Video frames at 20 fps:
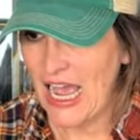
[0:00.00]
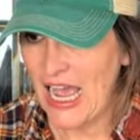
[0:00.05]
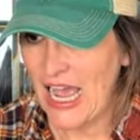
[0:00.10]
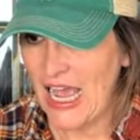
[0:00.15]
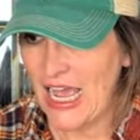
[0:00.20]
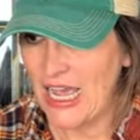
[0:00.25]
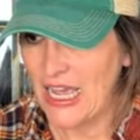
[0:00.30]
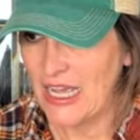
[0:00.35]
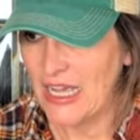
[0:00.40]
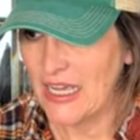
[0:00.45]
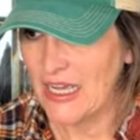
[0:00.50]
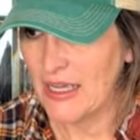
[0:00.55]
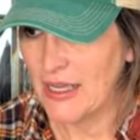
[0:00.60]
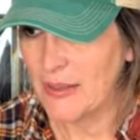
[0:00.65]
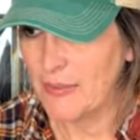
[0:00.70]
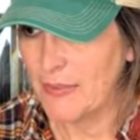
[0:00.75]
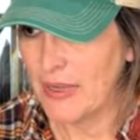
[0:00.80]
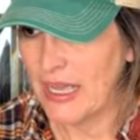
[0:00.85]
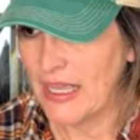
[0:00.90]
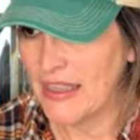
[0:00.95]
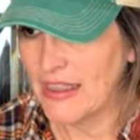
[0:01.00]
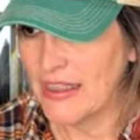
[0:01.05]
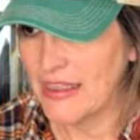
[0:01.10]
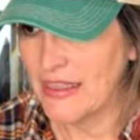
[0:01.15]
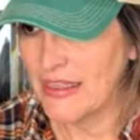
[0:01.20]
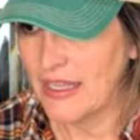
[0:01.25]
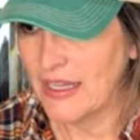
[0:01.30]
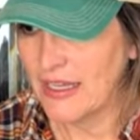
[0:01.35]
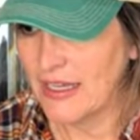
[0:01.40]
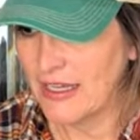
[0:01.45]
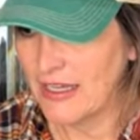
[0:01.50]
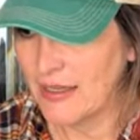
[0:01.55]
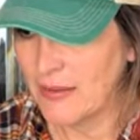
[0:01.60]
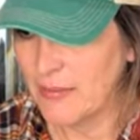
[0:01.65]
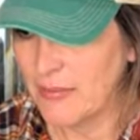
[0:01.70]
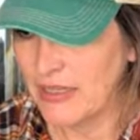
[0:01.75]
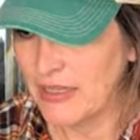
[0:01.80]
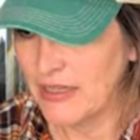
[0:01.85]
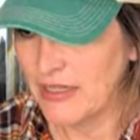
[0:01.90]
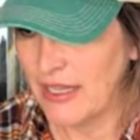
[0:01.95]
Um, I think I
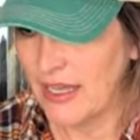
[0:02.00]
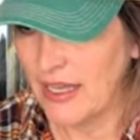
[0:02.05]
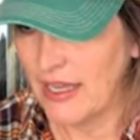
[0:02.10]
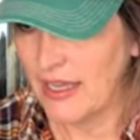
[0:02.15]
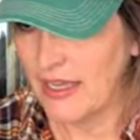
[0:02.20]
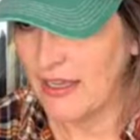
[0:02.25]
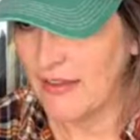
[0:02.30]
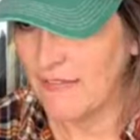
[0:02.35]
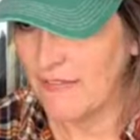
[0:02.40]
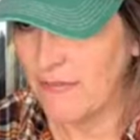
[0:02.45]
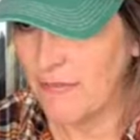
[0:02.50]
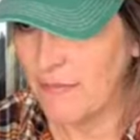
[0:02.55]
am live.